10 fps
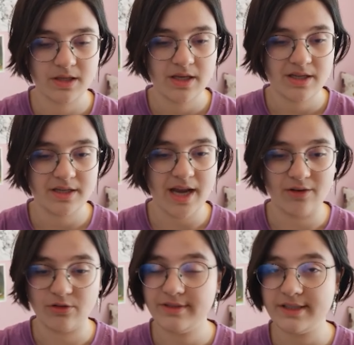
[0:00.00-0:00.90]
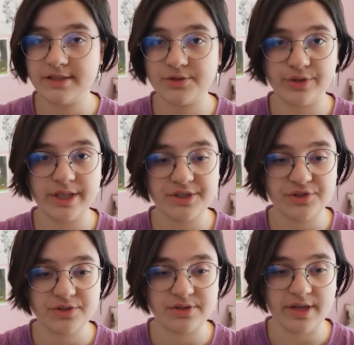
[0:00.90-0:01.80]
Now, with this
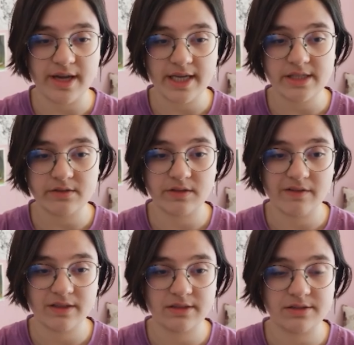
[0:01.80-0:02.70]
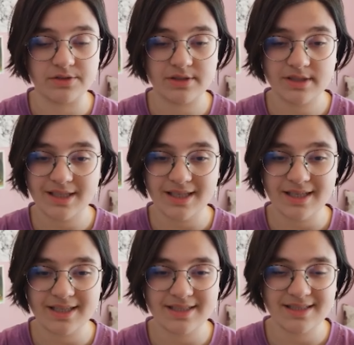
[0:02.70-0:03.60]
question, the answer I want to
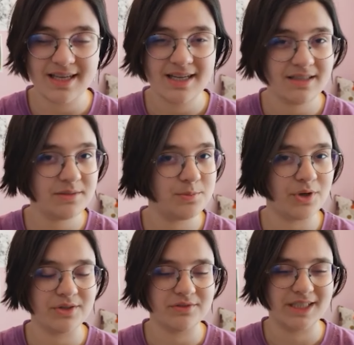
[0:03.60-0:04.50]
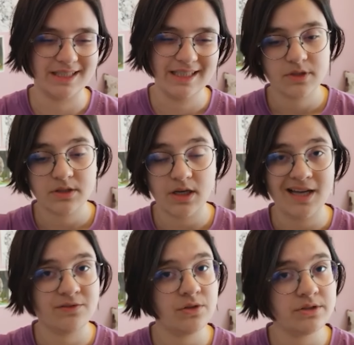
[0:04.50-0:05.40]
see is the bird one. I
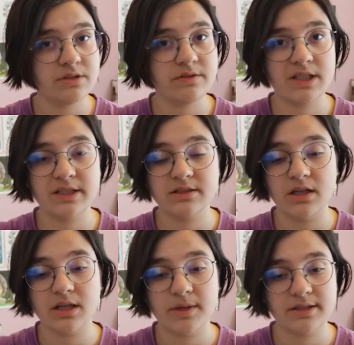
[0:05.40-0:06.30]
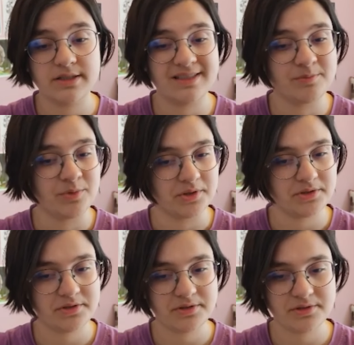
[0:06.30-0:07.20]
wonder will he talk about his
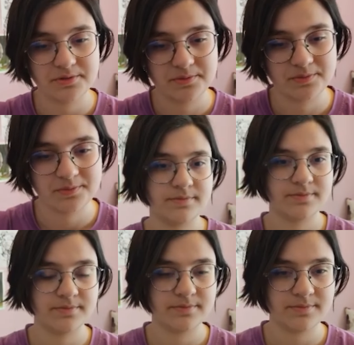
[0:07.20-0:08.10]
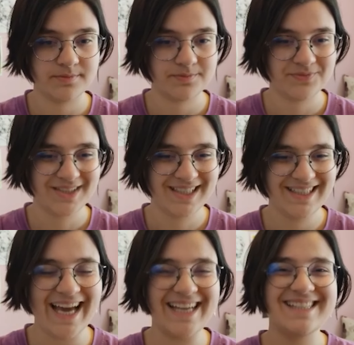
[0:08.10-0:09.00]
birds?
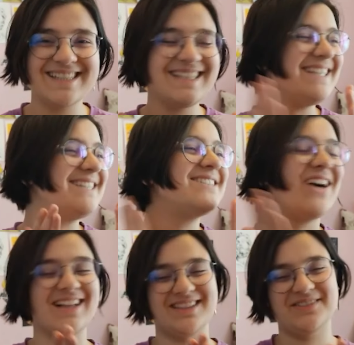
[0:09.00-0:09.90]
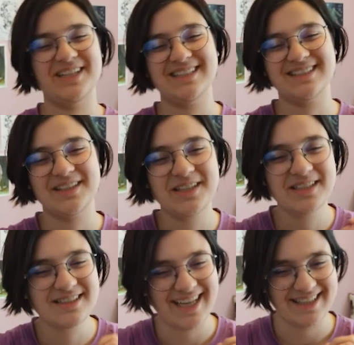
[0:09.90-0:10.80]
Yes, he talked about it.
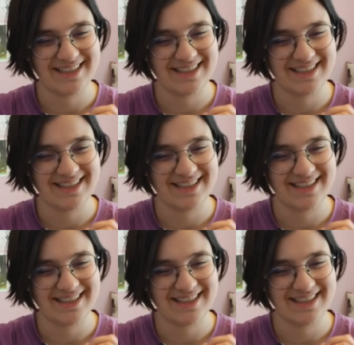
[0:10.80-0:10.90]
Great.